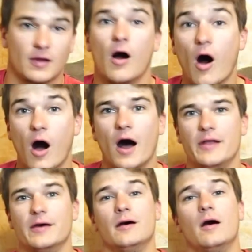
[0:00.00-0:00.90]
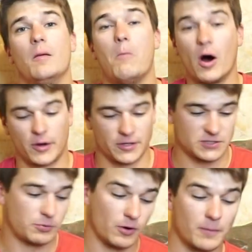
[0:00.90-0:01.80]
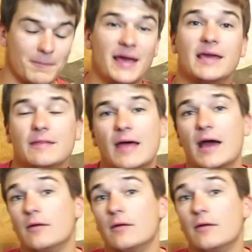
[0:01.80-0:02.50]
on Monarch's part, making that